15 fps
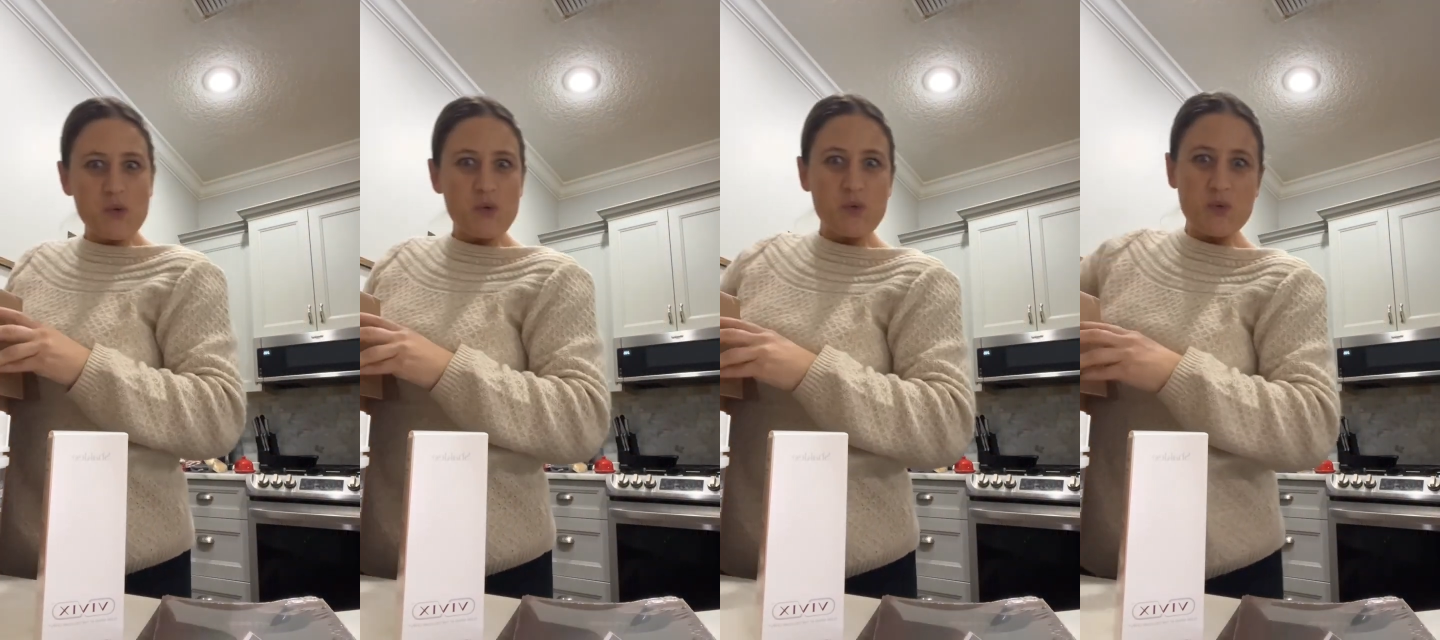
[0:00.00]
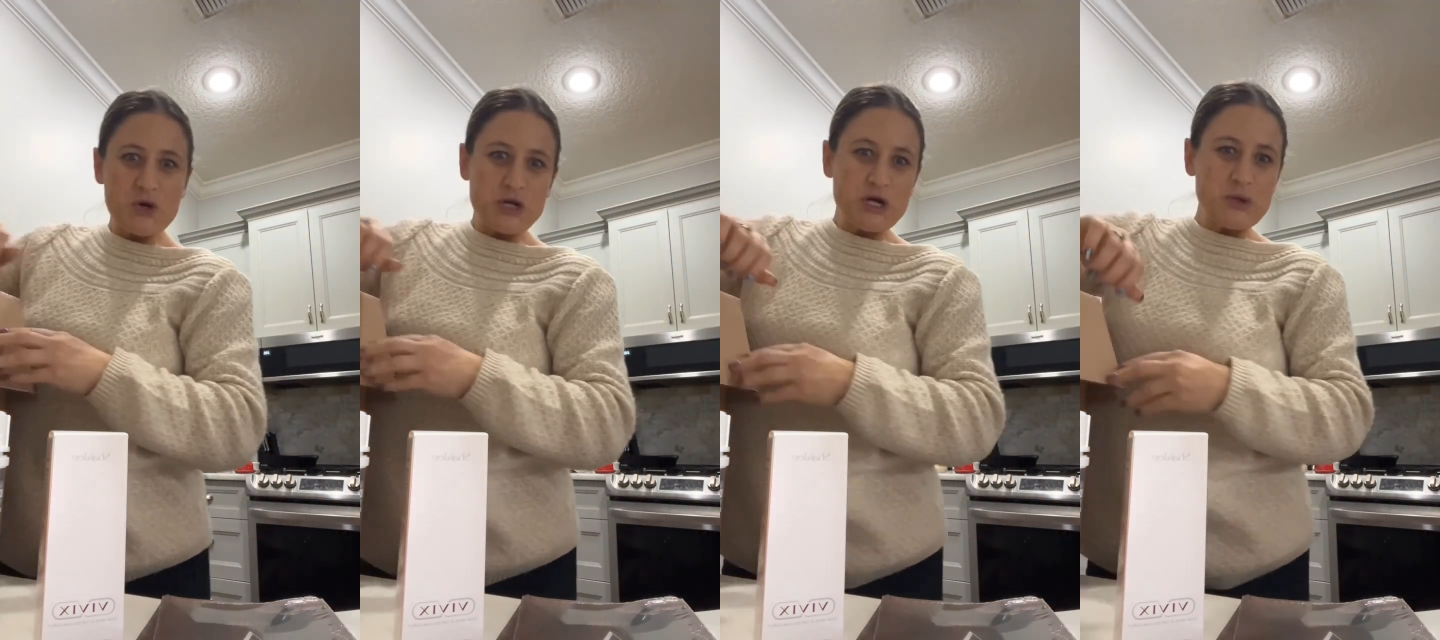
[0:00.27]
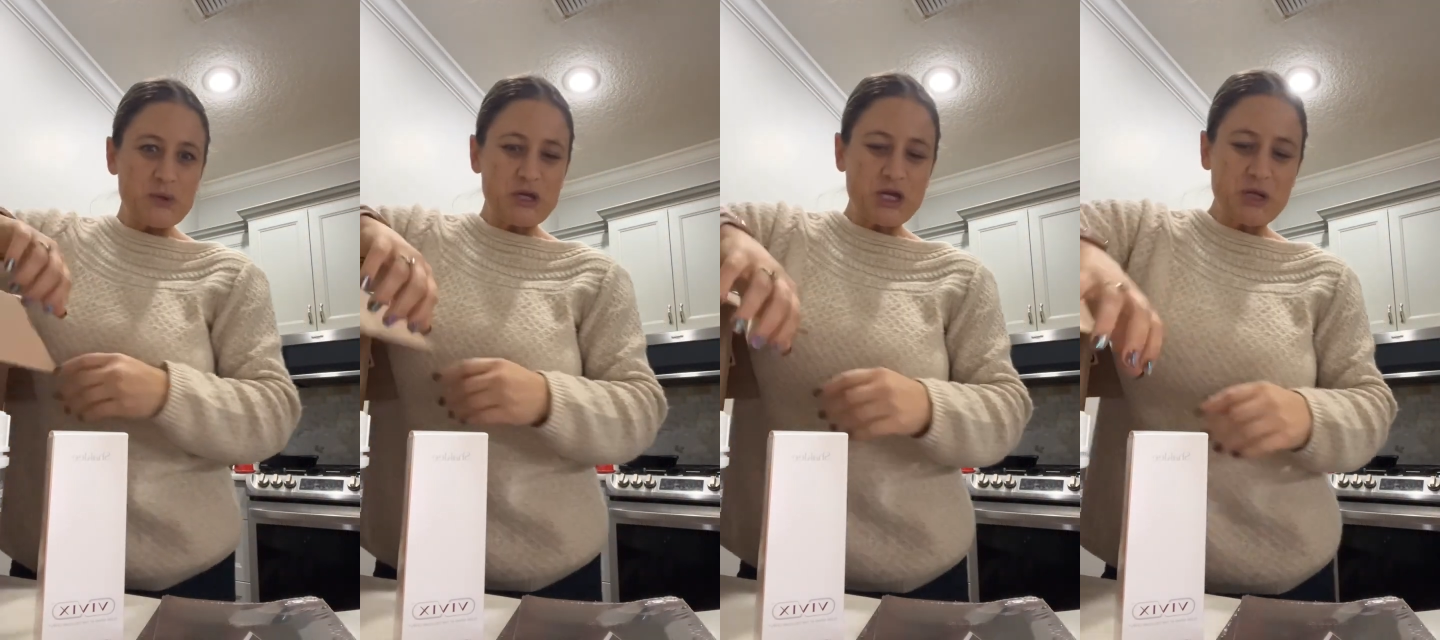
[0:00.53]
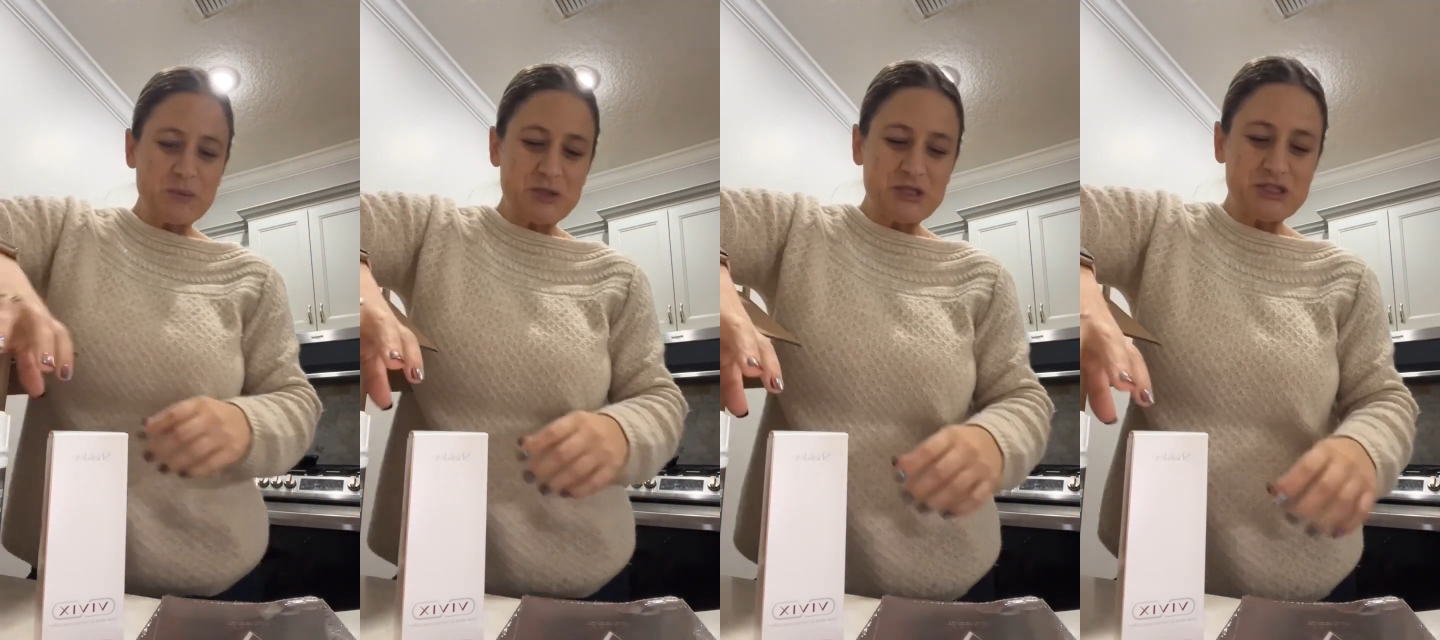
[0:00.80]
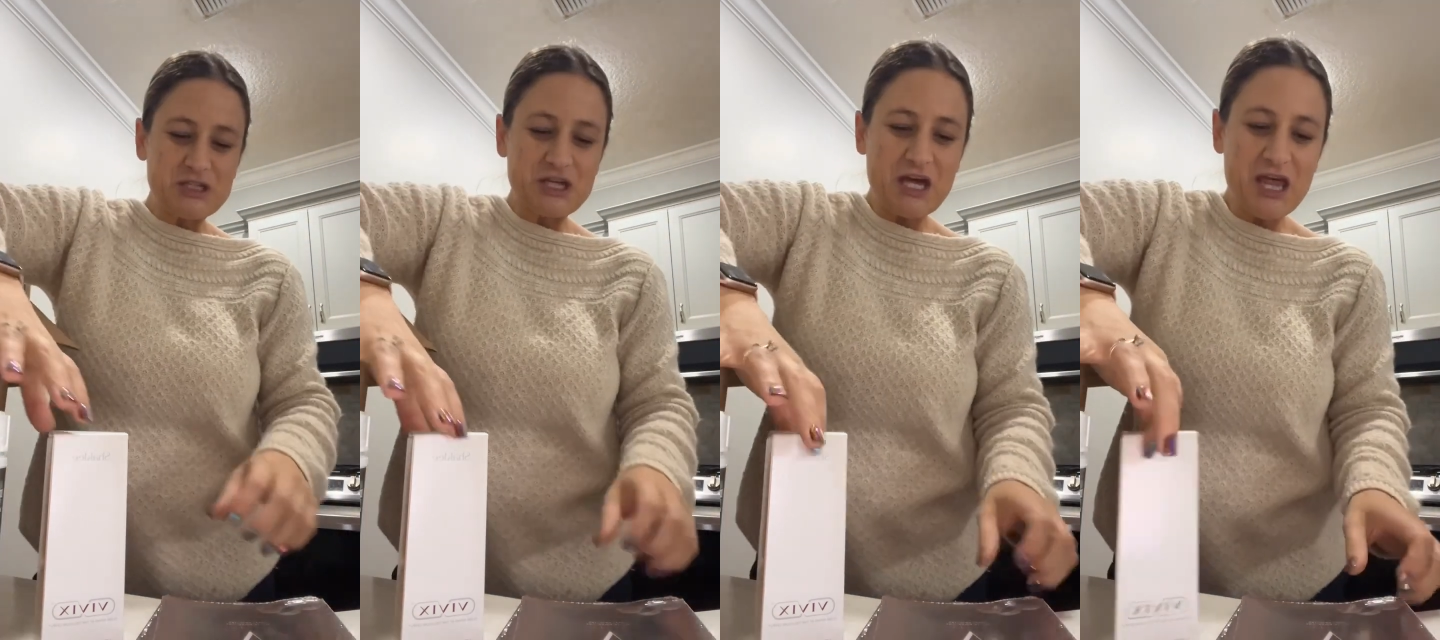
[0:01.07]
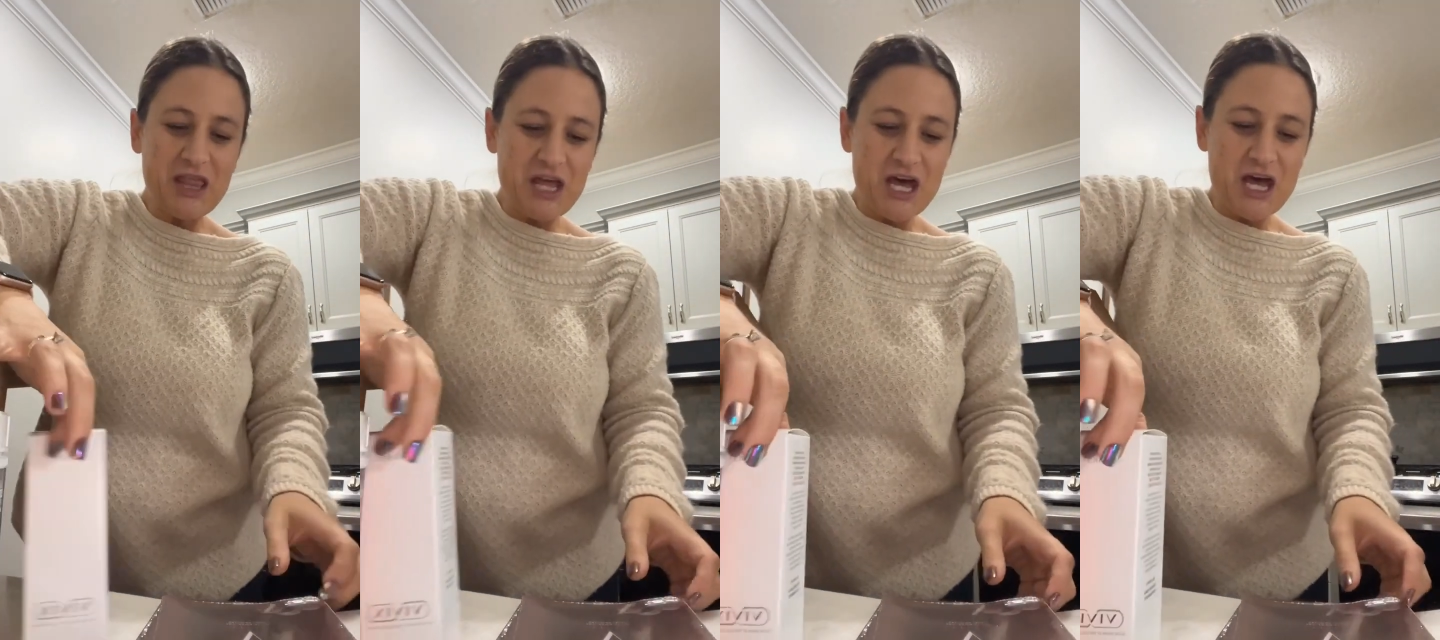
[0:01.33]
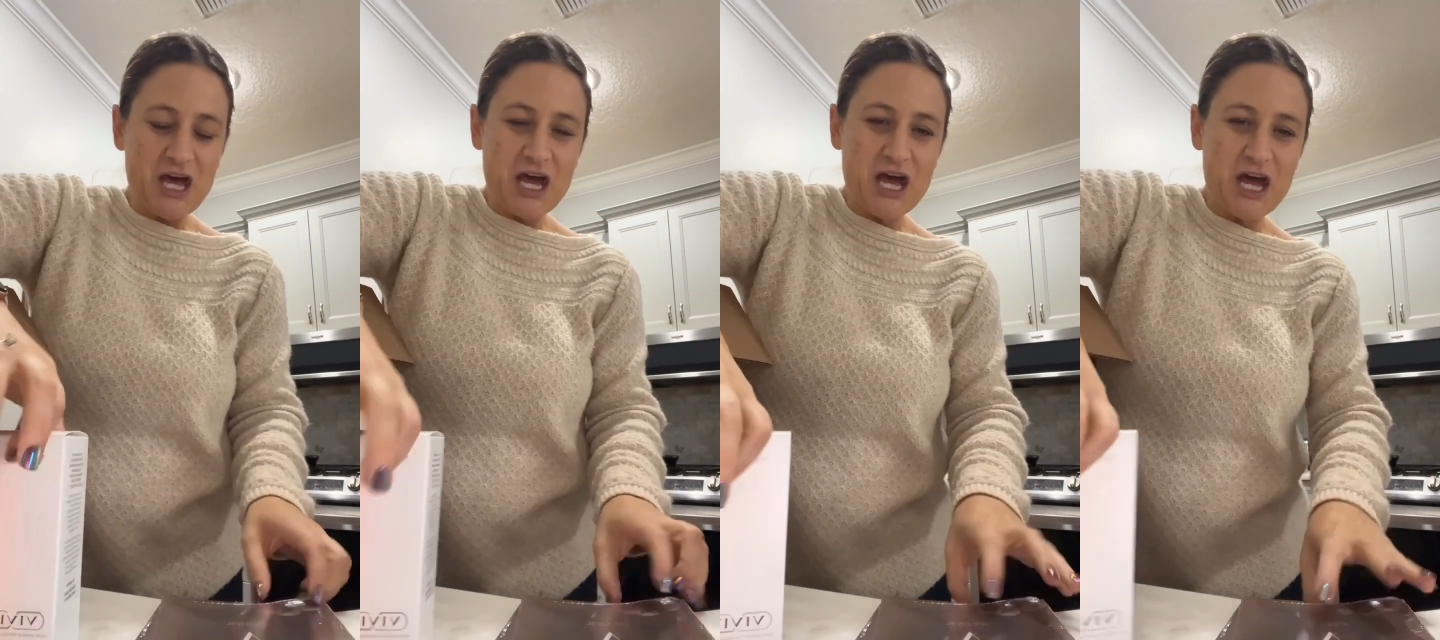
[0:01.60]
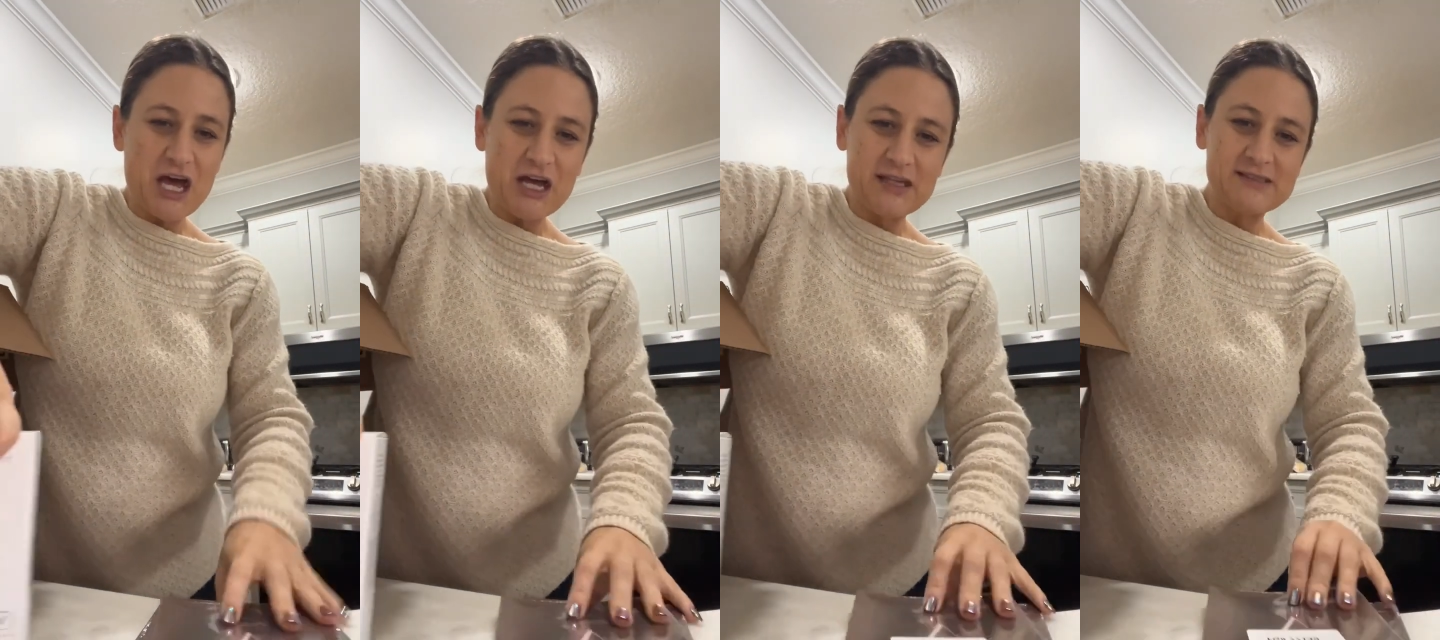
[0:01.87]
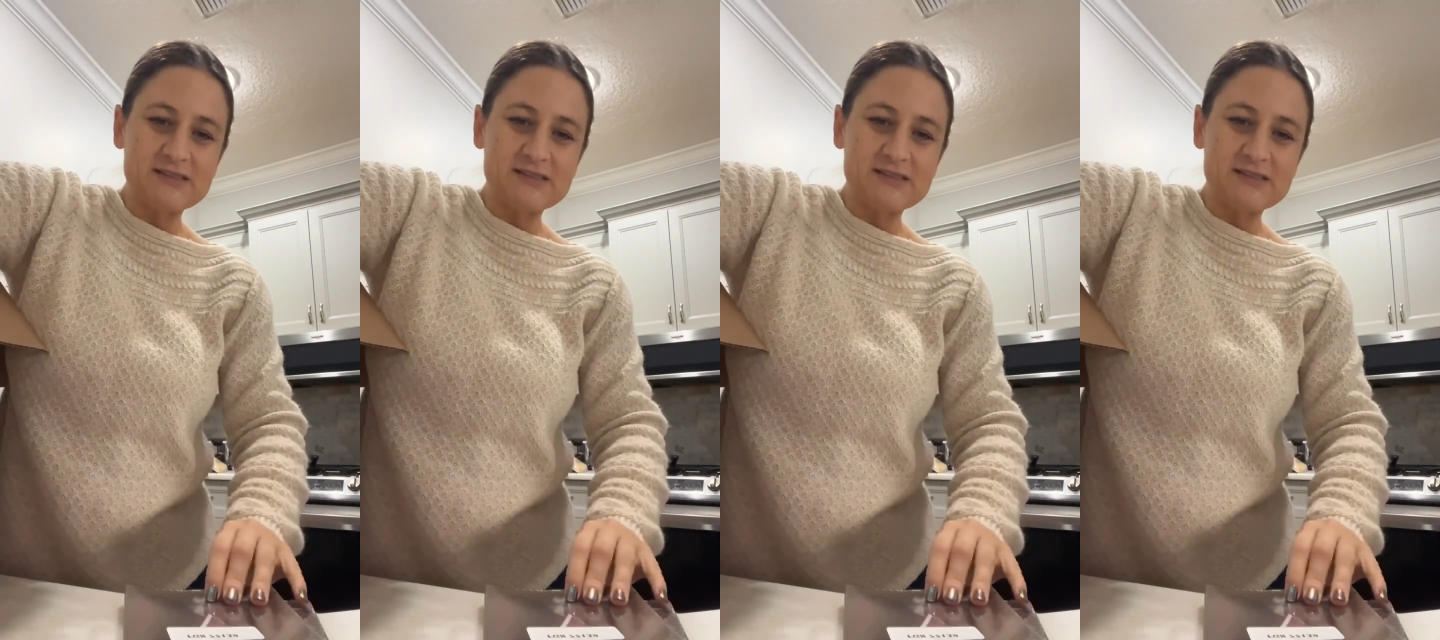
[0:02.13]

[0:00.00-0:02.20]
what all we can put together.